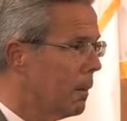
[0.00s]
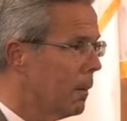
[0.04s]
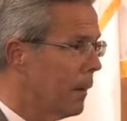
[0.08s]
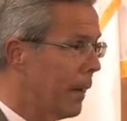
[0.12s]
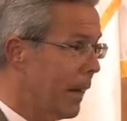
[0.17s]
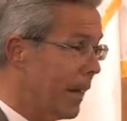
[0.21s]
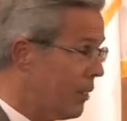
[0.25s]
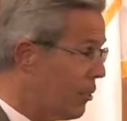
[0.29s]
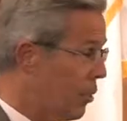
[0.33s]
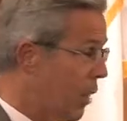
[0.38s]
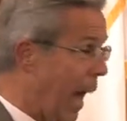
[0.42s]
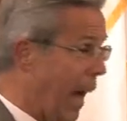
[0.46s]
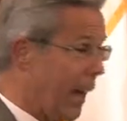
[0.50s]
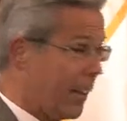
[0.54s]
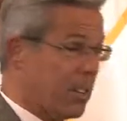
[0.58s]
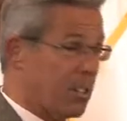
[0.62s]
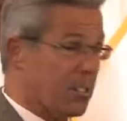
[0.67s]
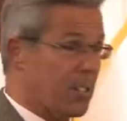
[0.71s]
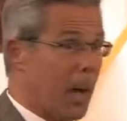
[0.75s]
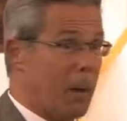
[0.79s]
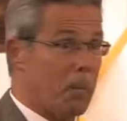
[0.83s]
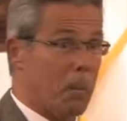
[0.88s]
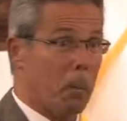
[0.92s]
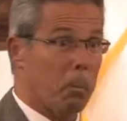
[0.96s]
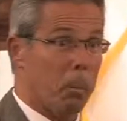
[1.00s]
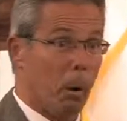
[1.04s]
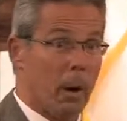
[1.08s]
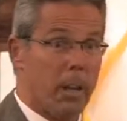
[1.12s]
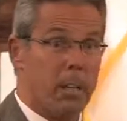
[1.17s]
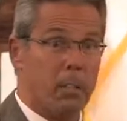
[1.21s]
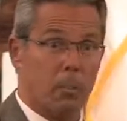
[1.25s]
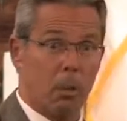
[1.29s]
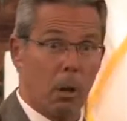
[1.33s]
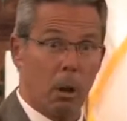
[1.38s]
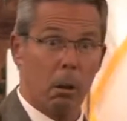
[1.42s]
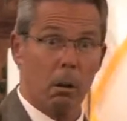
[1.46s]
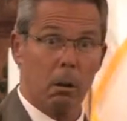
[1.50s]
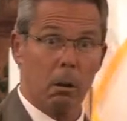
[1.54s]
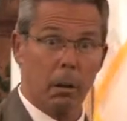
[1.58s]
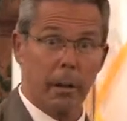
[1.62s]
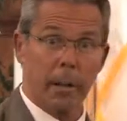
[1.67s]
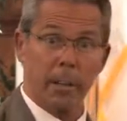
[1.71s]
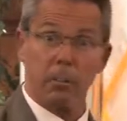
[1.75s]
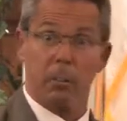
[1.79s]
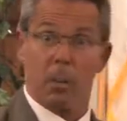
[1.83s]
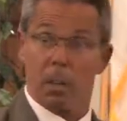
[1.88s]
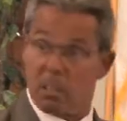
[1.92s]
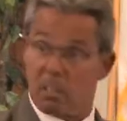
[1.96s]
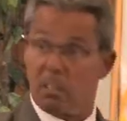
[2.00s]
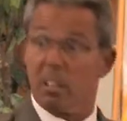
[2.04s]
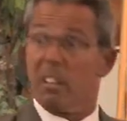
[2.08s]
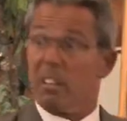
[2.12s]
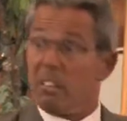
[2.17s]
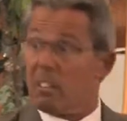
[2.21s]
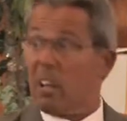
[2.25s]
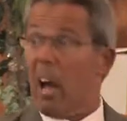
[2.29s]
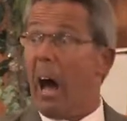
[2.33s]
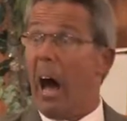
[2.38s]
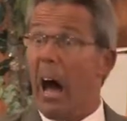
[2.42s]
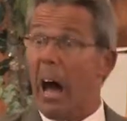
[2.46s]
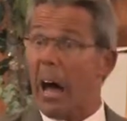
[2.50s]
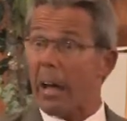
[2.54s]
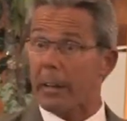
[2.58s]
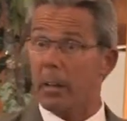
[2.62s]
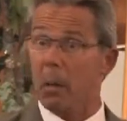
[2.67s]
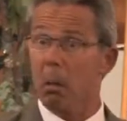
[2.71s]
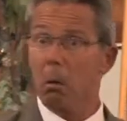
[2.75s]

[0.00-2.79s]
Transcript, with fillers: It's not because I'm a preacher, it's because He's God.